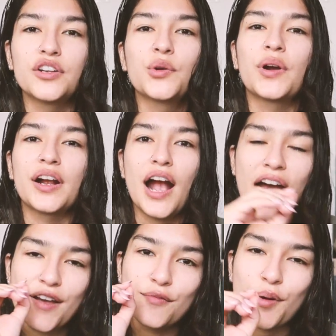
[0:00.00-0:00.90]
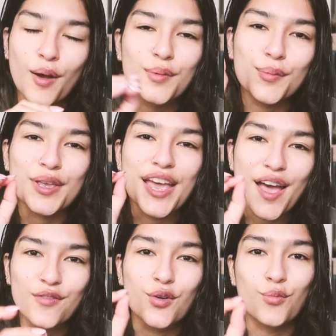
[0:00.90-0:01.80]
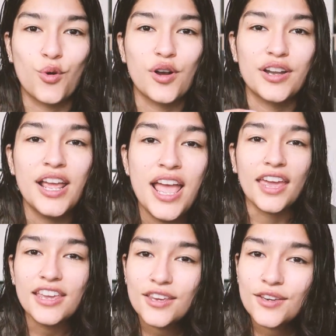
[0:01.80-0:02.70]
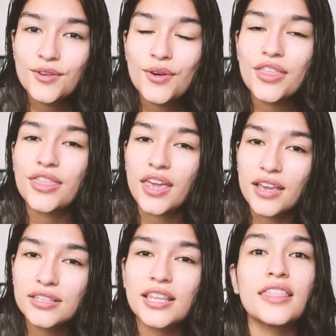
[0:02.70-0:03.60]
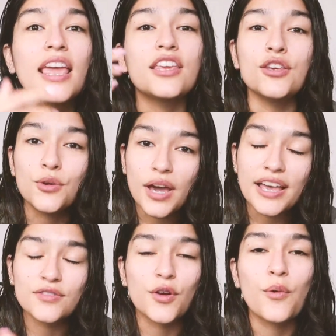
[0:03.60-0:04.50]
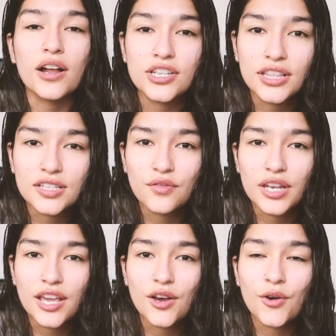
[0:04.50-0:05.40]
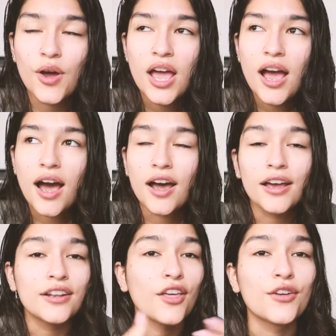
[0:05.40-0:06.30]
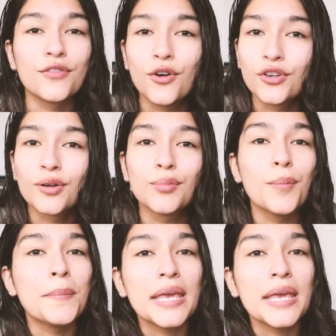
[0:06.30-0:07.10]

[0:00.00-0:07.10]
underwear I've probably ever worn. Thank you, thanks. Thank you guys for watching this video. Another vulnerable